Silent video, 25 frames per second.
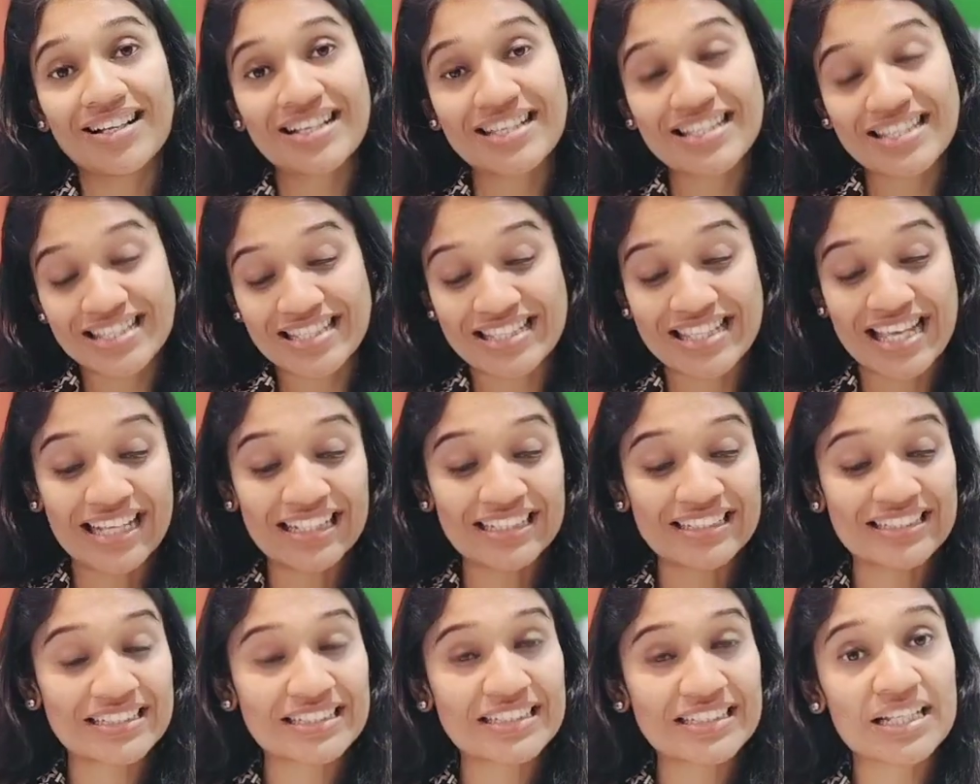
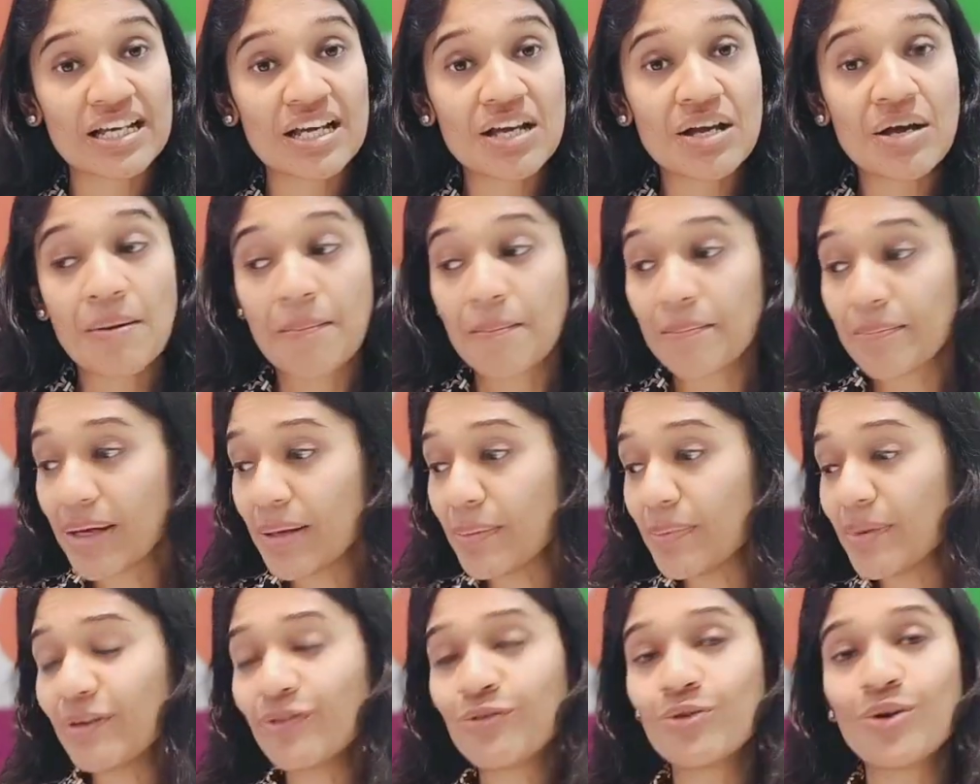Next, maybe
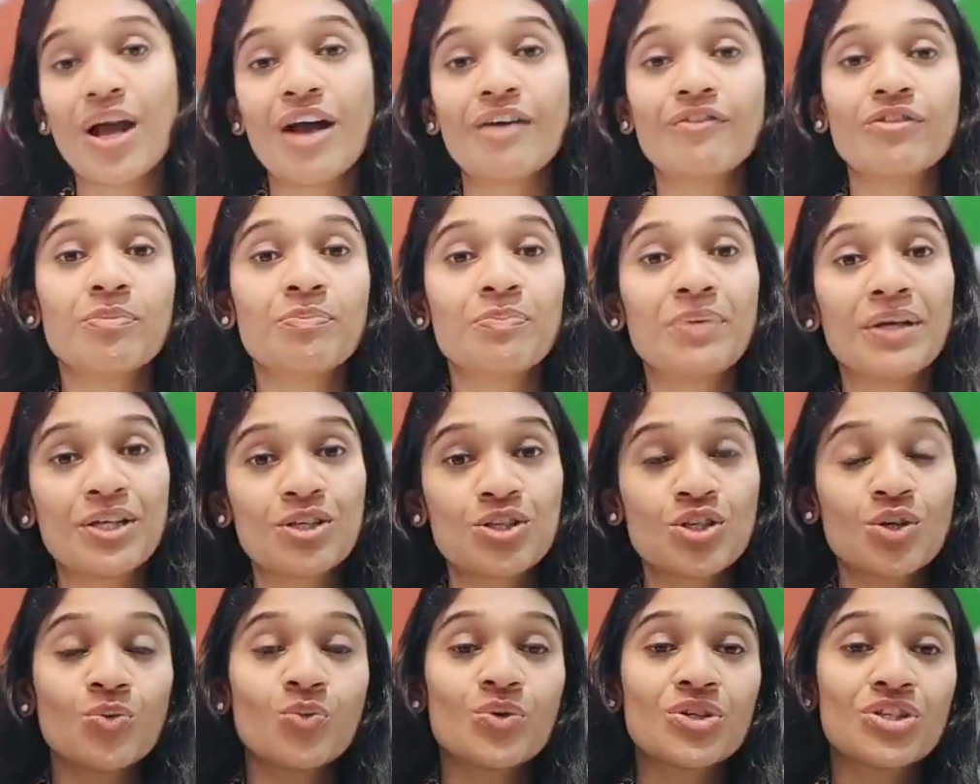if you have a
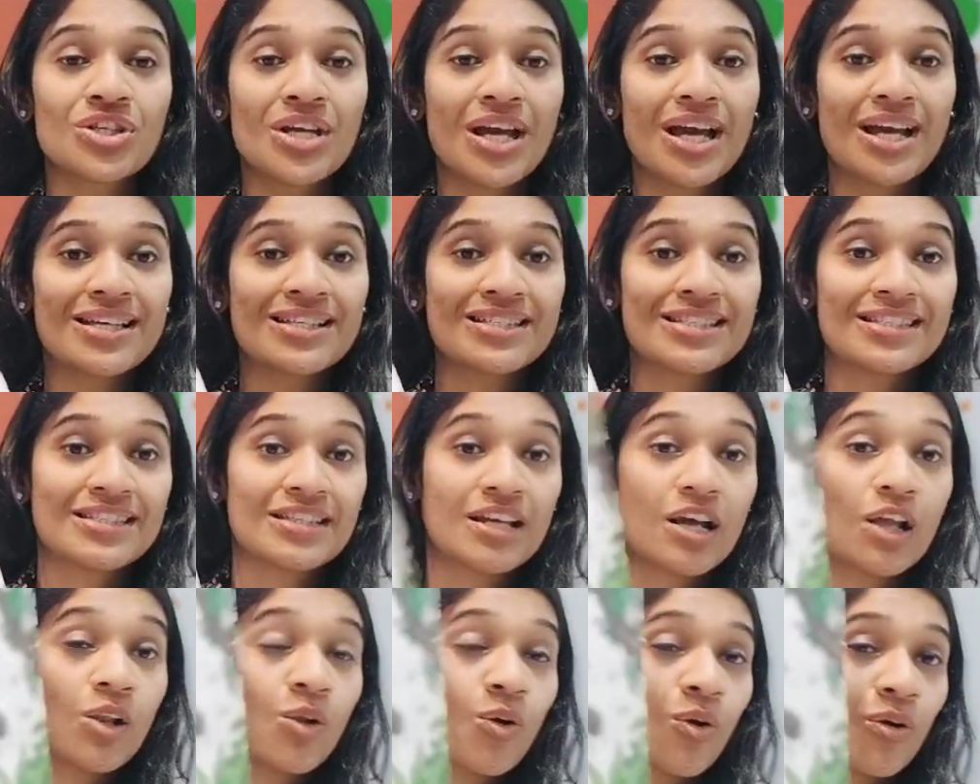picture which has a
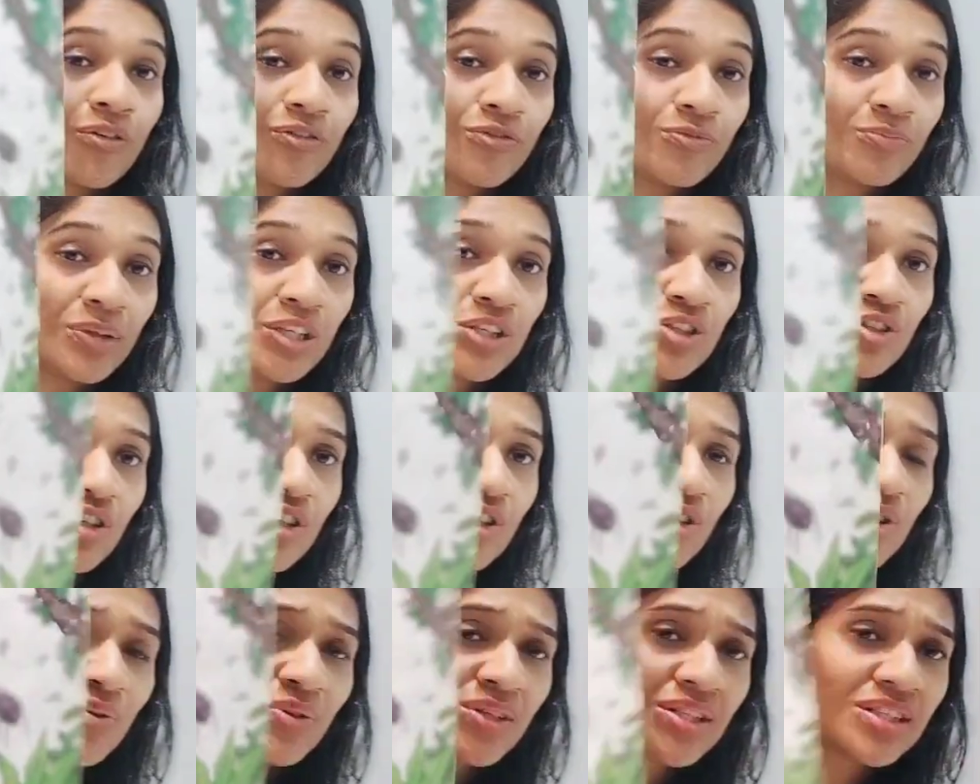lot of pictures,
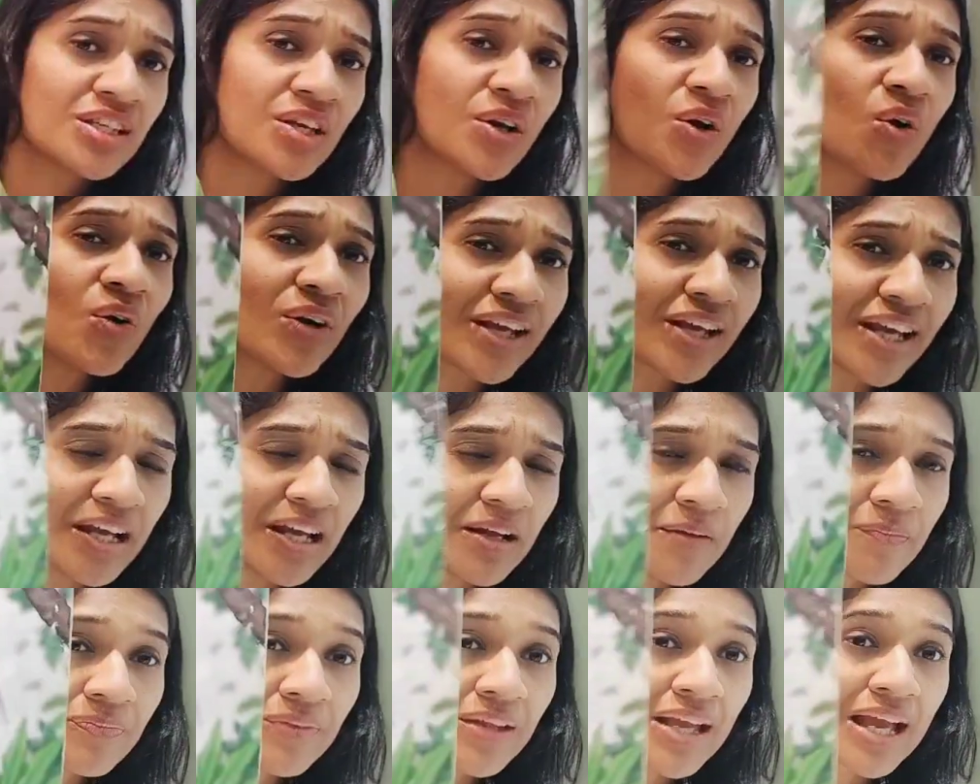you could say, "Okay,
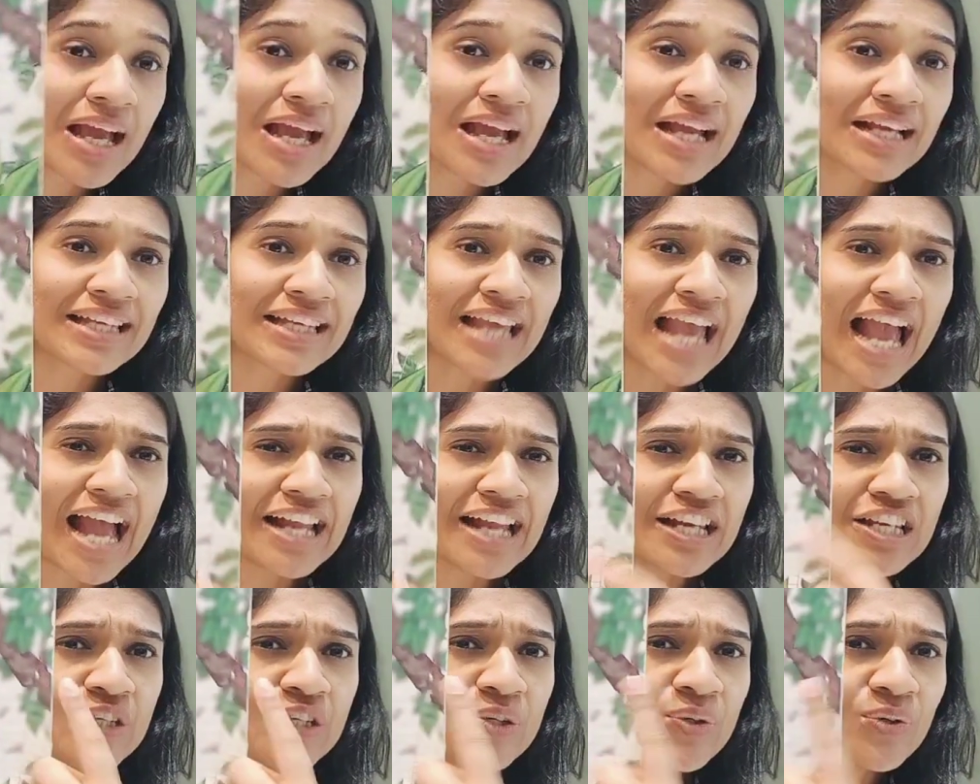
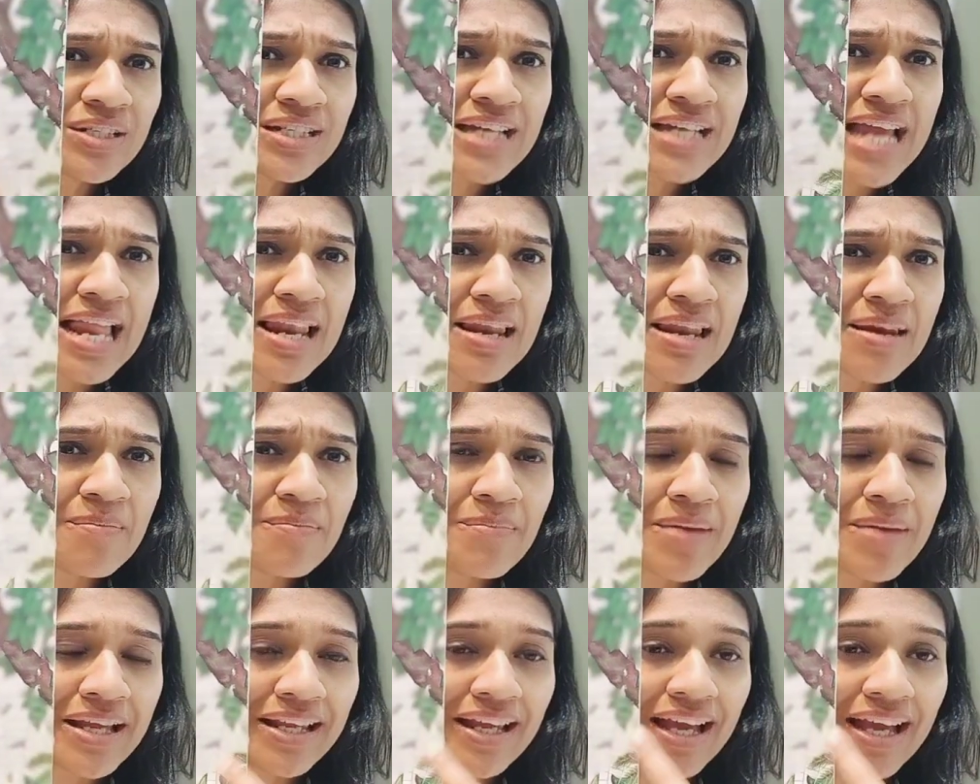can you tell
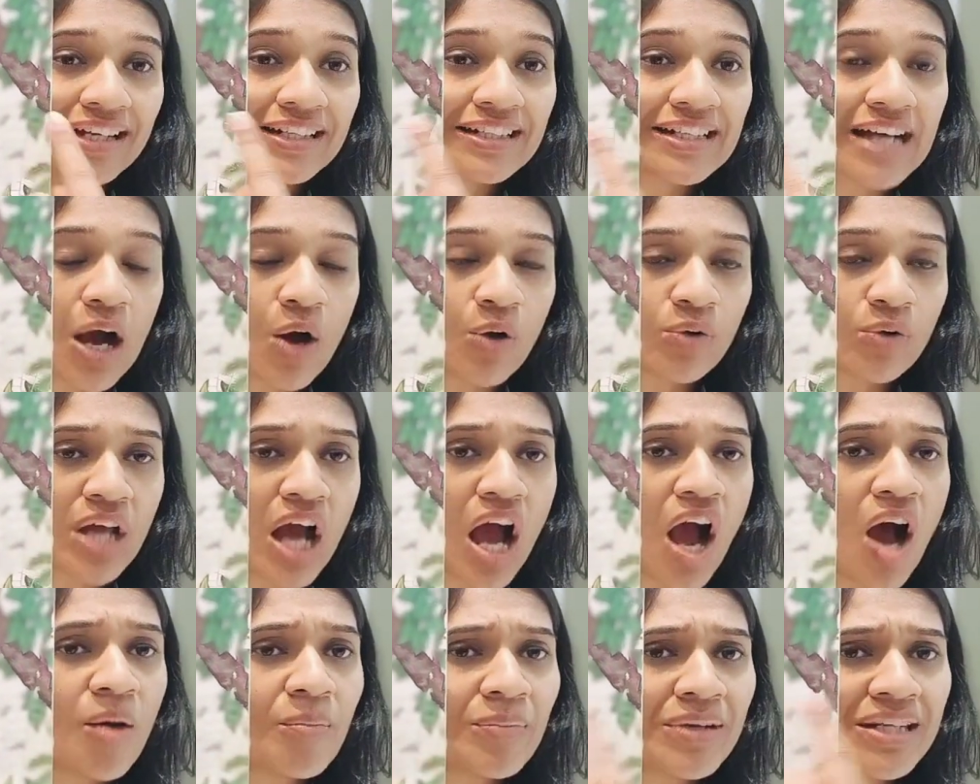me and count
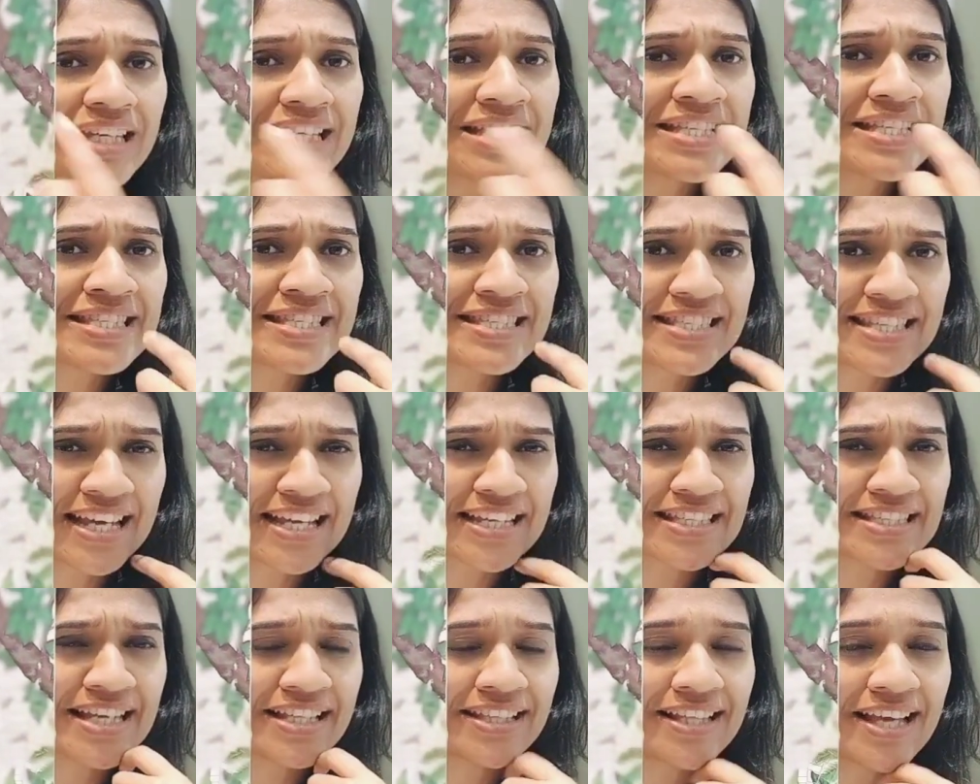how many insects
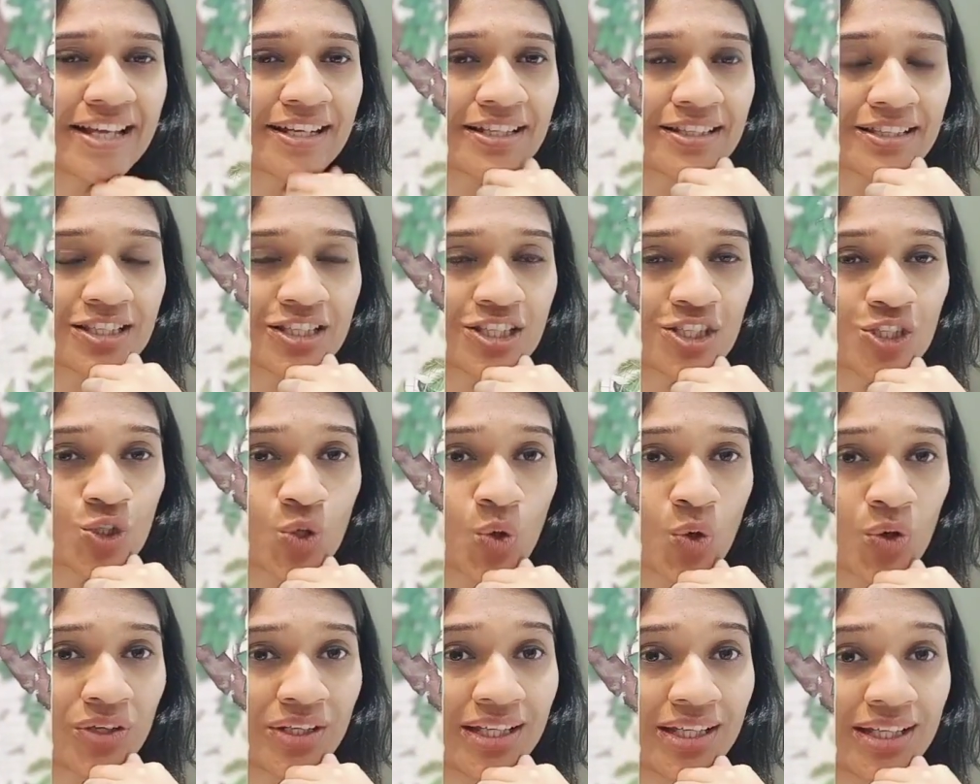are there in the
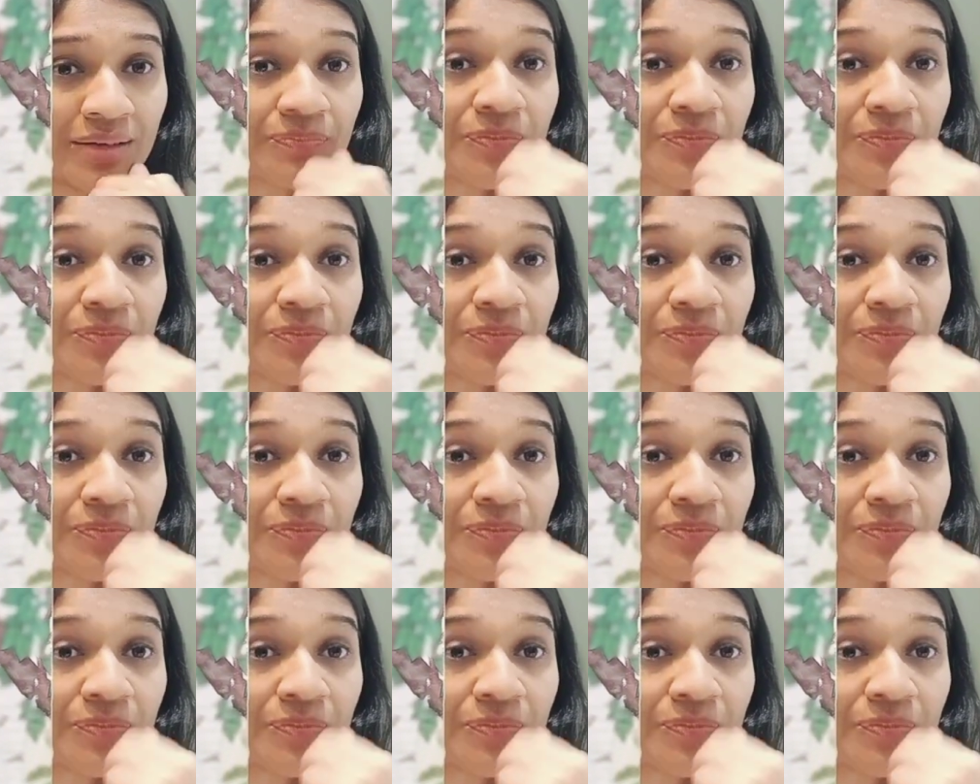story?"